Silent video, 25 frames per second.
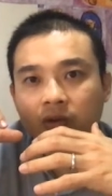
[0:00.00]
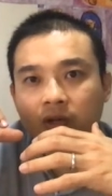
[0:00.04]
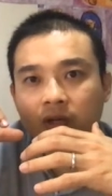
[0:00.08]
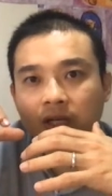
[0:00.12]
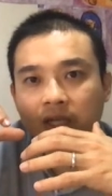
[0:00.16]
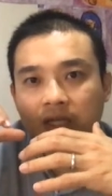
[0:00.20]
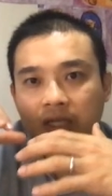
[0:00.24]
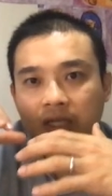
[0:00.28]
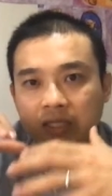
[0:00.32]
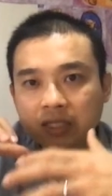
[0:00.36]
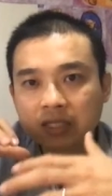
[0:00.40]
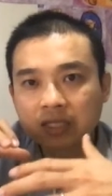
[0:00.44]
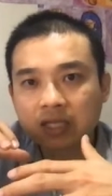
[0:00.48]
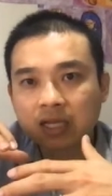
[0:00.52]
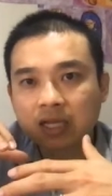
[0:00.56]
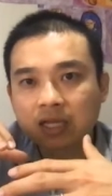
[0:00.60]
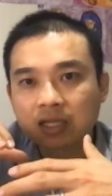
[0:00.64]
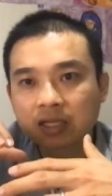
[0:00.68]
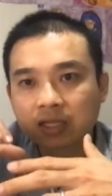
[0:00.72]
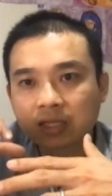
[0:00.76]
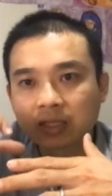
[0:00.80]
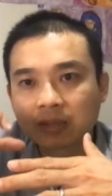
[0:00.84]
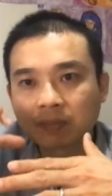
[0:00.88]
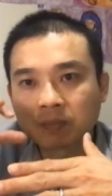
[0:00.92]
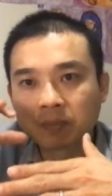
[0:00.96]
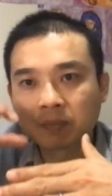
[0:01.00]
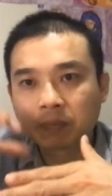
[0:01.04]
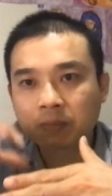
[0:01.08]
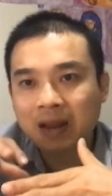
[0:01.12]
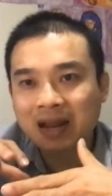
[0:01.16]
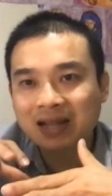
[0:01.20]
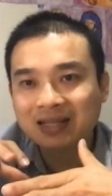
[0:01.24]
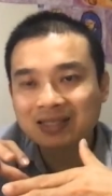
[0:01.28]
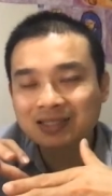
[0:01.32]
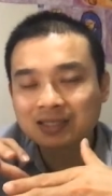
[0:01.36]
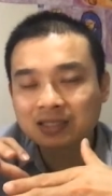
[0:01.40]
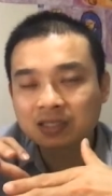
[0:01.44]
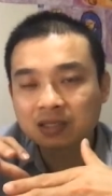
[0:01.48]
indicate that
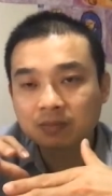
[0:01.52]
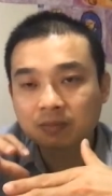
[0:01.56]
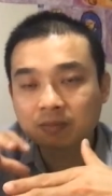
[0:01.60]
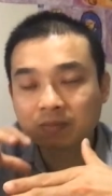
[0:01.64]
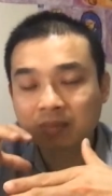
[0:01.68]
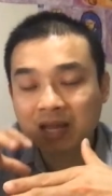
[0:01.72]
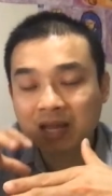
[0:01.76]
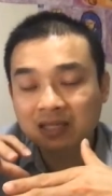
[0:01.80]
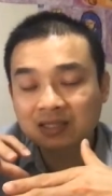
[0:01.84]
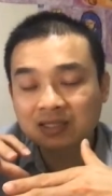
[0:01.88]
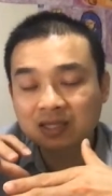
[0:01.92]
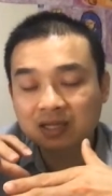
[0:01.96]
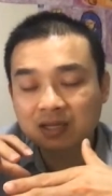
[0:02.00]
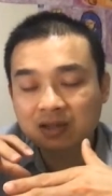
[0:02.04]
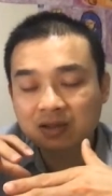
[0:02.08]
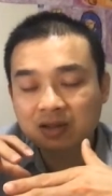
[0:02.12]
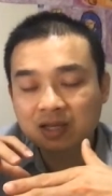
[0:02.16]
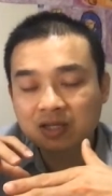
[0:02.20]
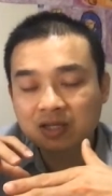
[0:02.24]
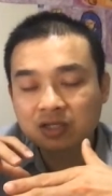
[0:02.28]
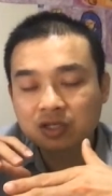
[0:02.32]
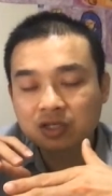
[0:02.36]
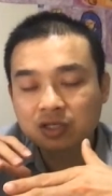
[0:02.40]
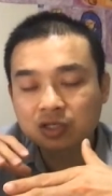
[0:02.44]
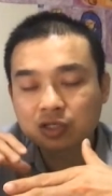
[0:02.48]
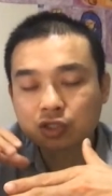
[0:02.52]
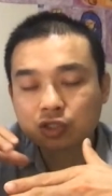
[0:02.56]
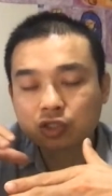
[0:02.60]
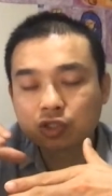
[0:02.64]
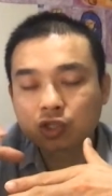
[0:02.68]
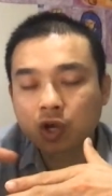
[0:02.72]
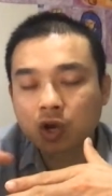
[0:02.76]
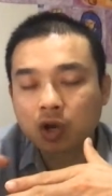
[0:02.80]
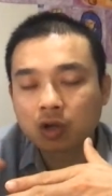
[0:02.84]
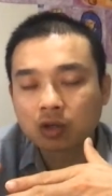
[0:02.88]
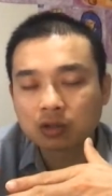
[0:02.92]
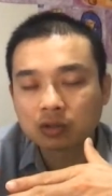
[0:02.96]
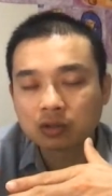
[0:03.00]
the blood circulation is
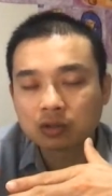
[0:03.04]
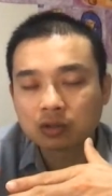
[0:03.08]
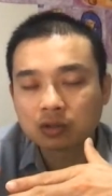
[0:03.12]
not